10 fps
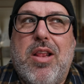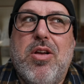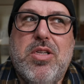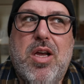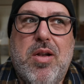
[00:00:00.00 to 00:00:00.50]
I
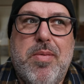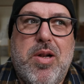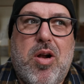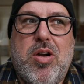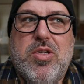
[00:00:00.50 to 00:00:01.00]
looked on
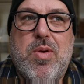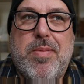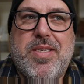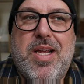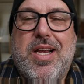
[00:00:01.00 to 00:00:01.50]
Menard's
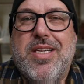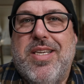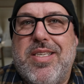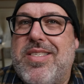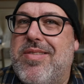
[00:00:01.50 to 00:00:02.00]
website
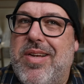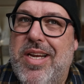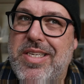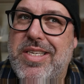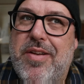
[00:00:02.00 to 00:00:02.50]
because it's
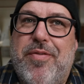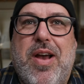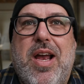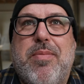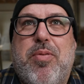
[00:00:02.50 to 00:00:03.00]
easy to
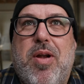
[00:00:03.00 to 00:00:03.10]
find